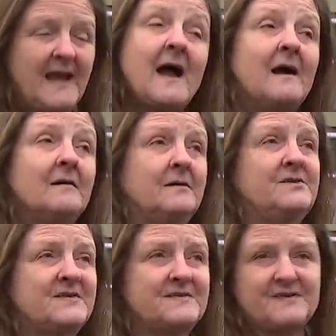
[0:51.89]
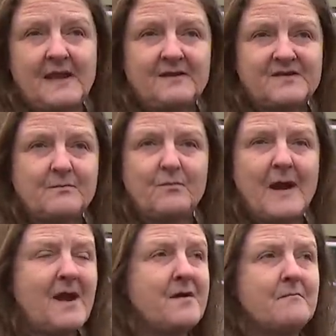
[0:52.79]
Yeah, just like some
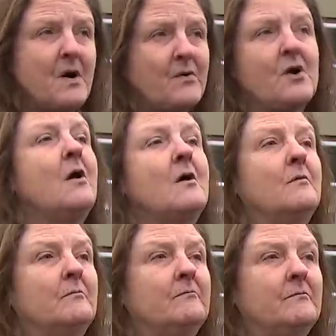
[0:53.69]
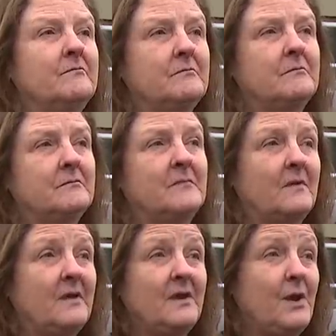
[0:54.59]
random motorhome,
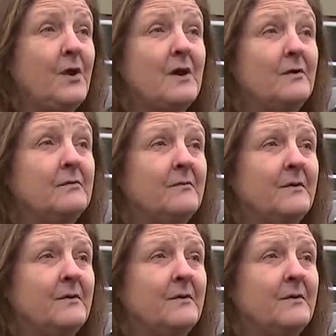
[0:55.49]
you know.